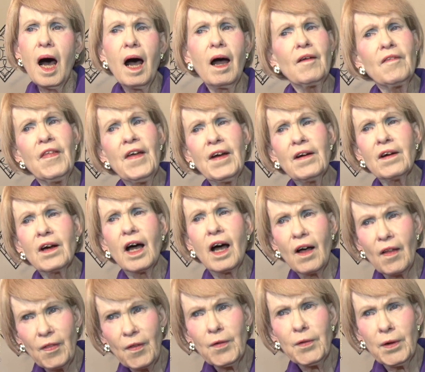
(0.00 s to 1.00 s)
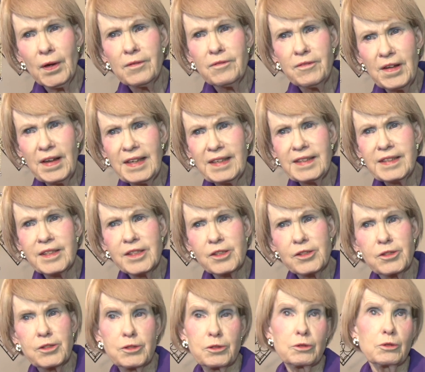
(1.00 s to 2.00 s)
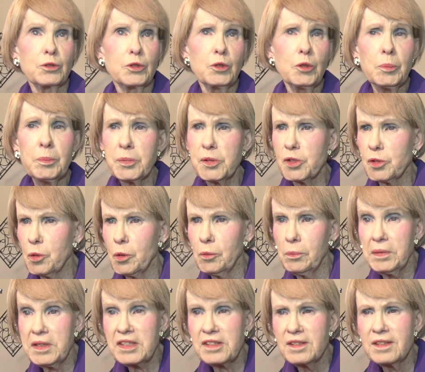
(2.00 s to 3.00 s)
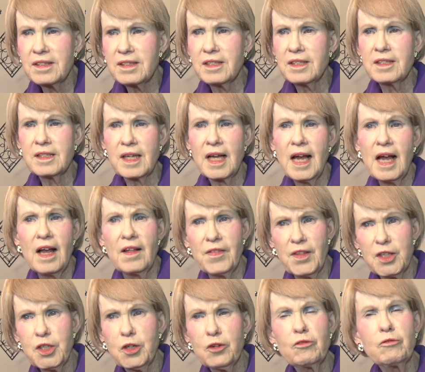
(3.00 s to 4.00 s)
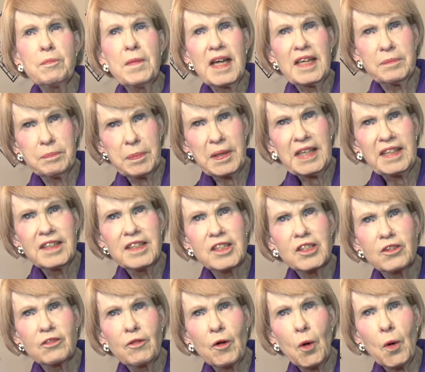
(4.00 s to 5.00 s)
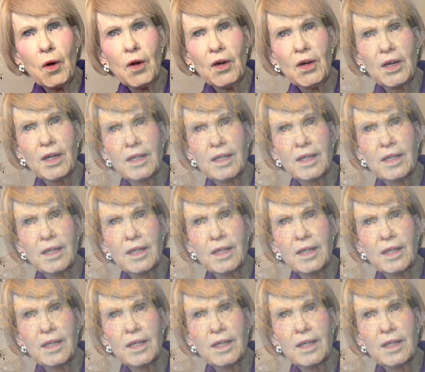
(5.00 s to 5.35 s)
Are there other events, groups, or businesses that you've made pins for?